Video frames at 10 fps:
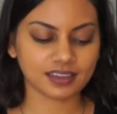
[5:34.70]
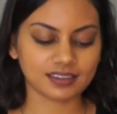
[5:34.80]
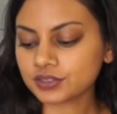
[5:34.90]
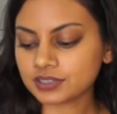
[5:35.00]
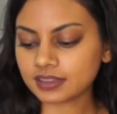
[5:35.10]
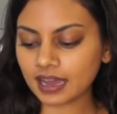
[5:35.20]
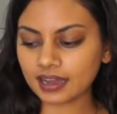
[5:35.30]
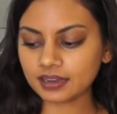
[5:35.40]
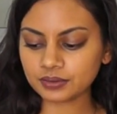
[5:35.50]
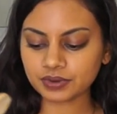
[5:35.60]
So to
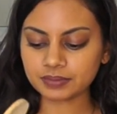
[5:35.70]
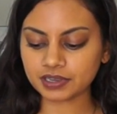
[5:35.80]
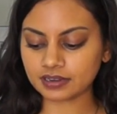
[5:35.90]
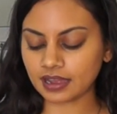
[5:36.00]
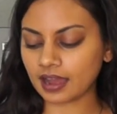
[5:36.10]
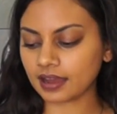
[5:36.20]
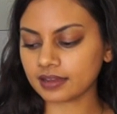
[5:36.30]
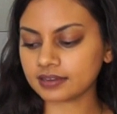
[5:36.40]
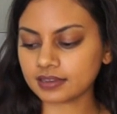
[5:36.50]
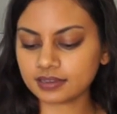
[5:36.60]
that, what I'm gonna
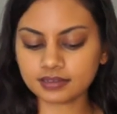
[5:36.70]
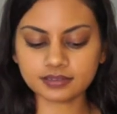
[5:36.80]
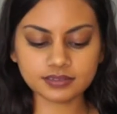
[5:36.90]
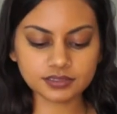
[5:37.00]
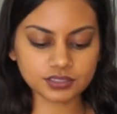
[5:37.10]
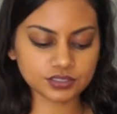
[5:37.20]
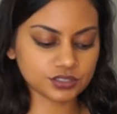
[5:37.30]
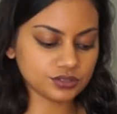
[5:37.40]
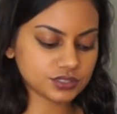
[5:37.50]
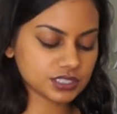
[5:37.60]
add is
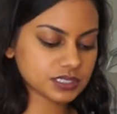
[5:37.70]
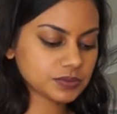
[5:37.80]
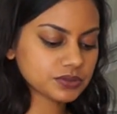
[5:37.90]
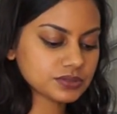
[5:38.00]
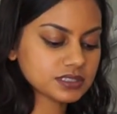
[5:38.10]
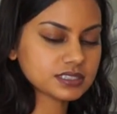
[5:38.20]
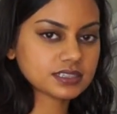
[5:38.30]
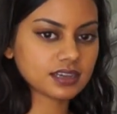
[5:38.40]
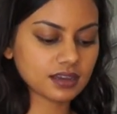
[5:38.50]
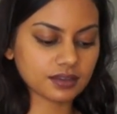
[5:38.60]
2 teaspoons
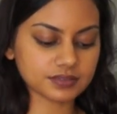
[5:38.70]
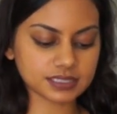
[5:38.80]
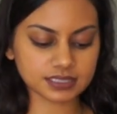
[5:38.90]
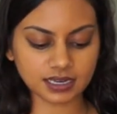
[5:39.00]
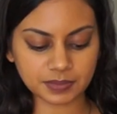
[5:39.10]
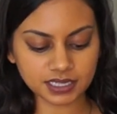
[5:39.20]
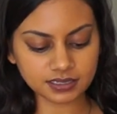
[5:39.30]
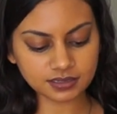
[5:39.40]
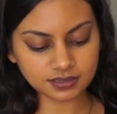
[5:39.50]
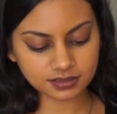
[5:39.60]
of cinnamon.